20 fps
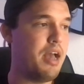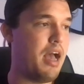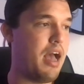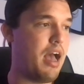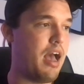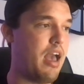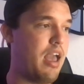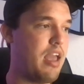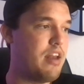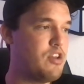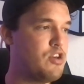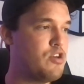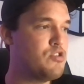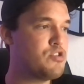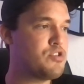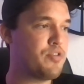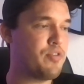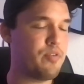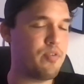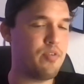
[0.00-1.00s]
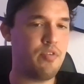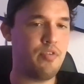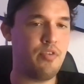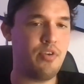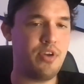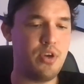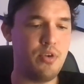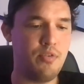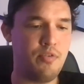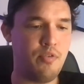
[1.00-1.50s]
and huge
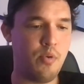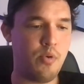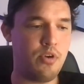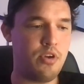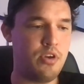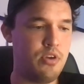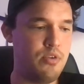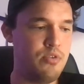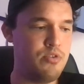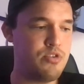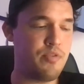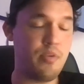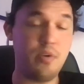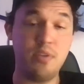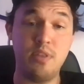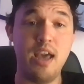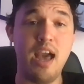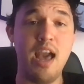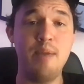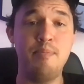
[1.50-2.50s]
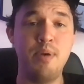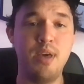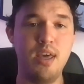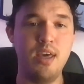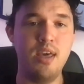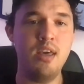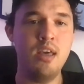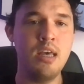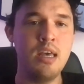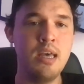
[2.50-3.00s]
for the
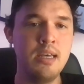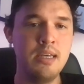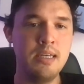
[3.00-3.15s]
IP.